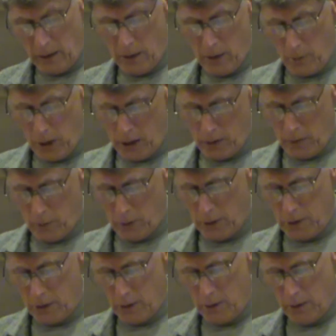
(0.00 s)
and in the modern
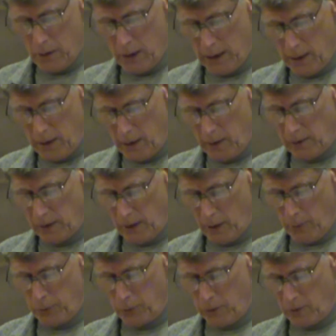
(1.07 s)
one too, Hay does
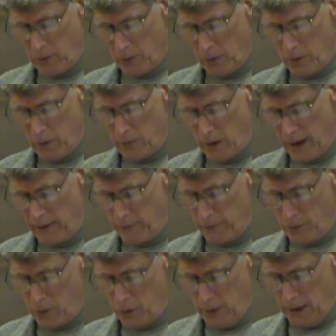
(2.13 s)
help restore a
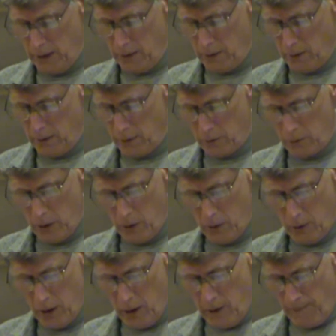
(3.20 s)
rightful queen to the
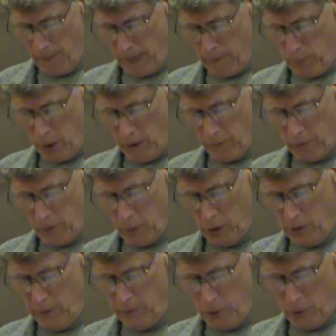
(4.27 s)
throne, but from
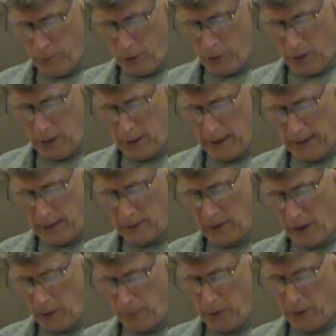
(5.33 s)
her viewpoint, He is
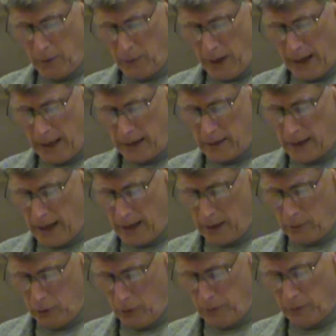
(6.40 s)
helping a
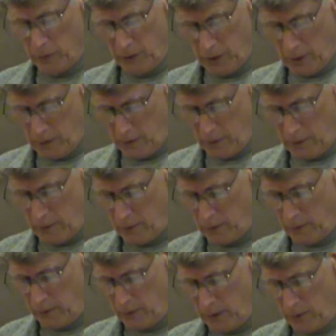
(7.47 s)
ragtag group of citizens
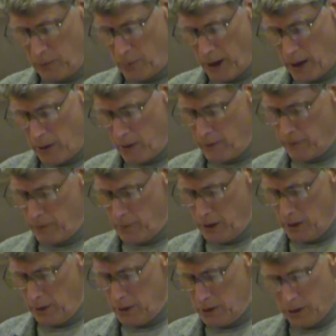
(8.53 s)
to seize power from
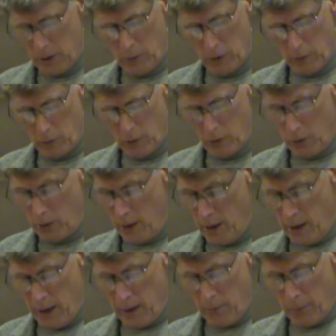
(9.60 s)
illegitimate rule
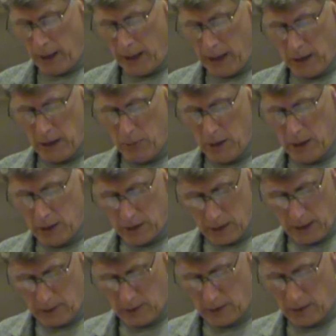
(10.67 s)
by any means
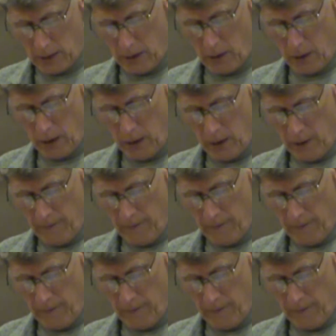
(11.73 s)
necessary.